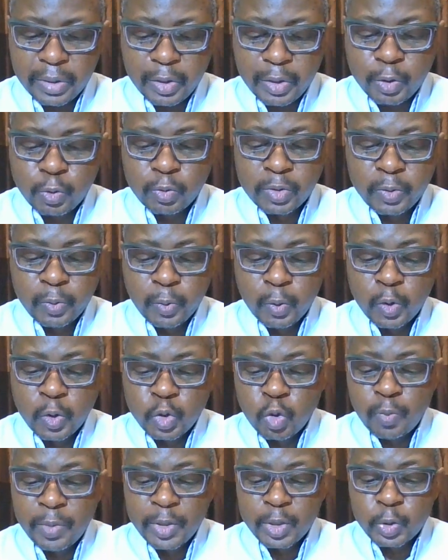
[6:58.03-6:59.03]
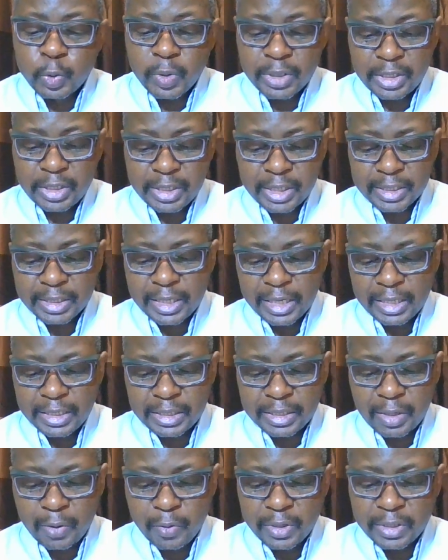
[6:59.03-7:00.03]
it will be 20 years
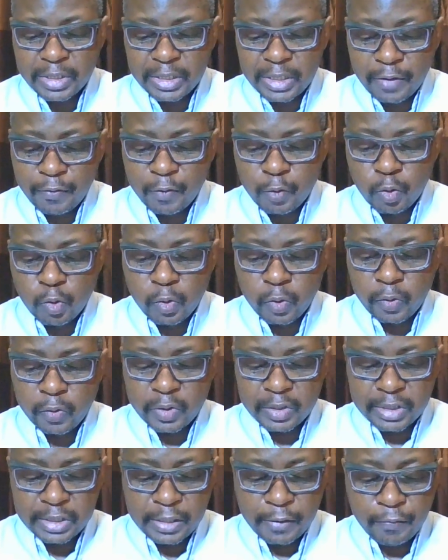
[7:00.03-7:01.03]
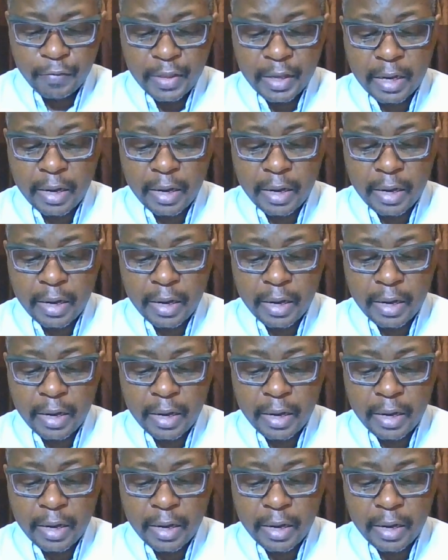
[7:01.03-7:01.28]
later when David received